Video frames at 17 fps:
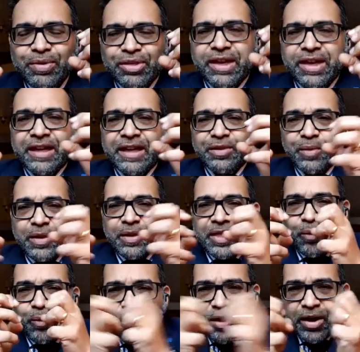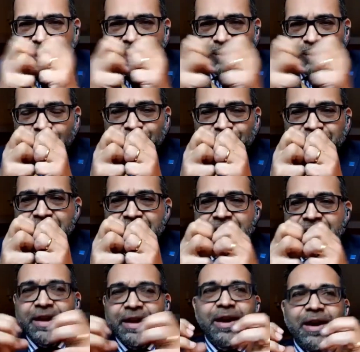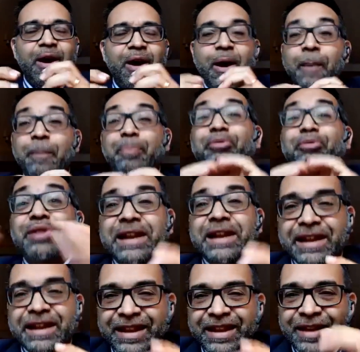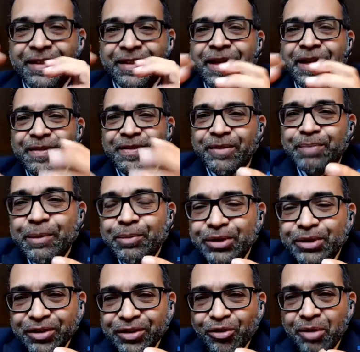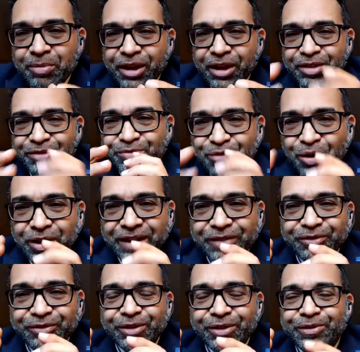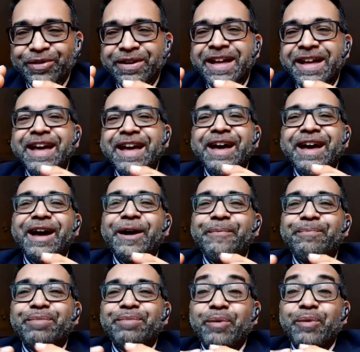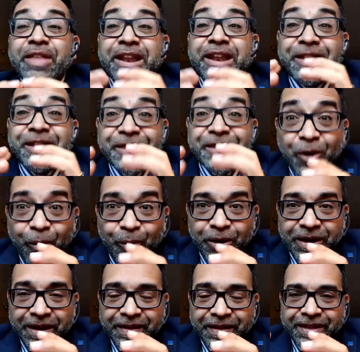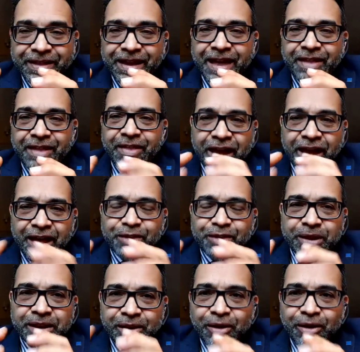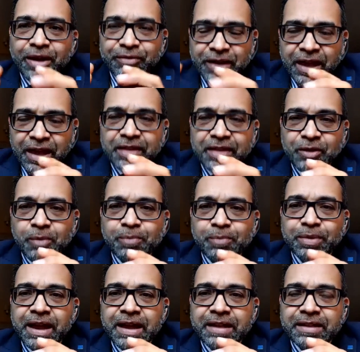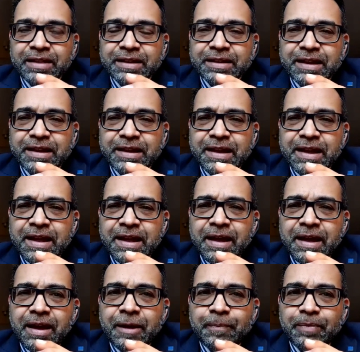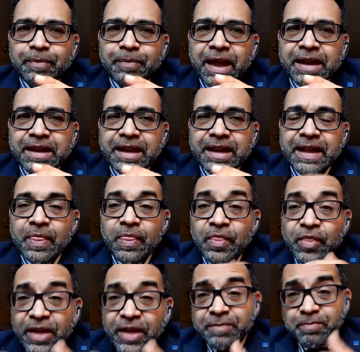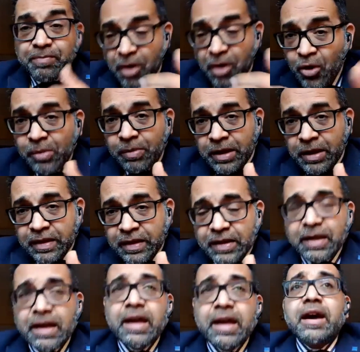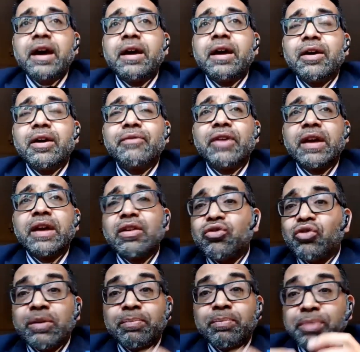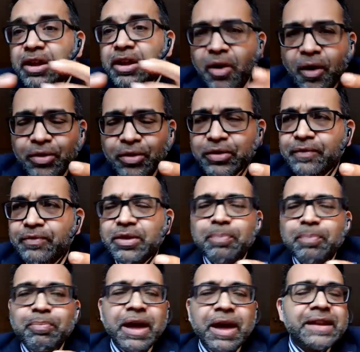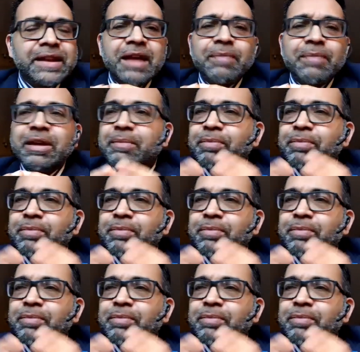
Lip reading: things, when they're working well together, are brilliant. Some people describe it as rocket fuel. But when they're not working together, that's when life gets complicated. And in this moment of history, because of the pandemic,